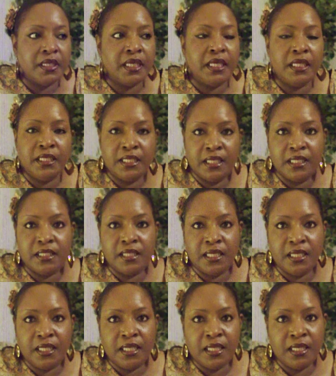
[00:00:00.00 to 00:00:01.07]
he did
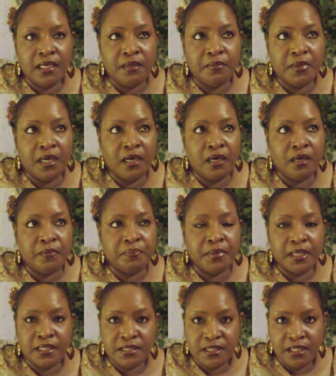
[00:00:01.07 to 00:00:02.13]
get him a
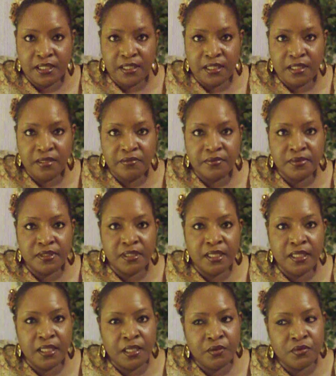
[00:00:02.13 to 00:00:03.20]
place to live,
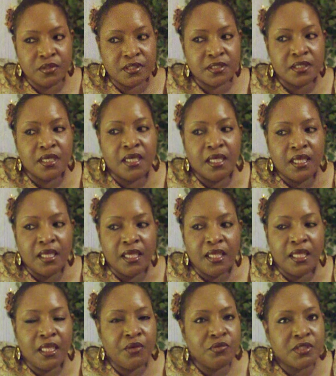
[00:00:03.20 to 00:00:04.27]
and
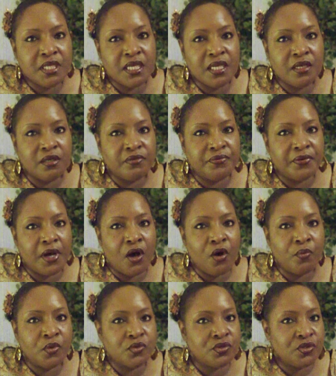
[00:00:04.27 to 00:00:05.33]
he was here for
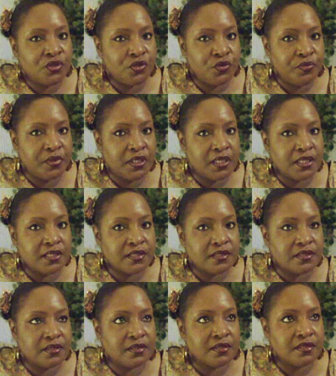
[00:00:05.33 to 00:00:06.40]
almost 2 months.
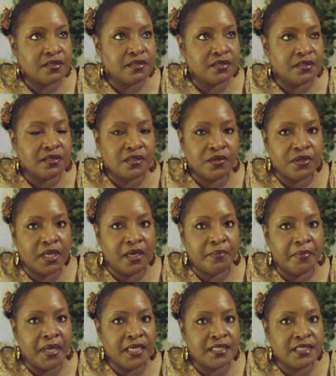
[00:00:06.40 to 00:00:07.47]
So yeah,
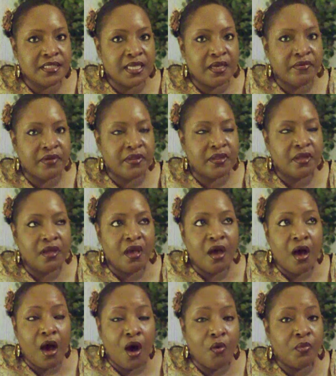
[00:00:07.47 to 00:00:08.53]
May 7th,
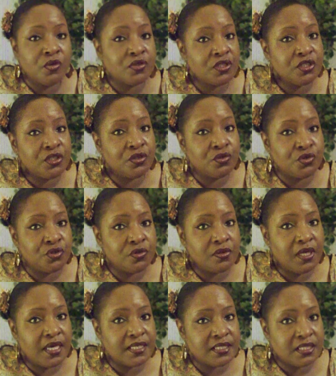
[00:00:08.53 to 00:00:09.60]
almost until
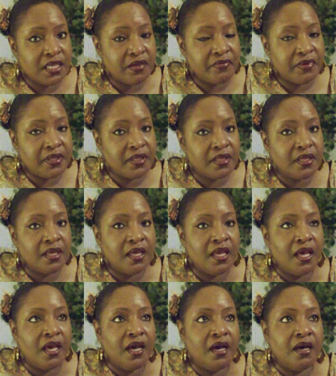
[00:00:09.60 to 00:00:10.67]
July 7th.
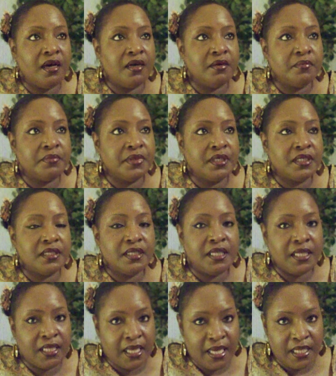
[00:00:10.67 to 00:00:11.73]
But
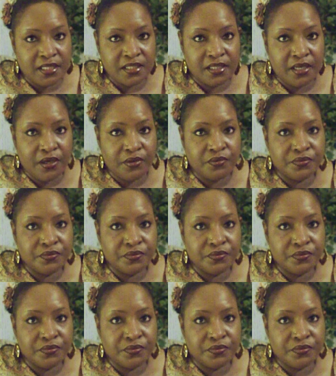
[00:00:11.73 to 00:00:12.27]
he had to go.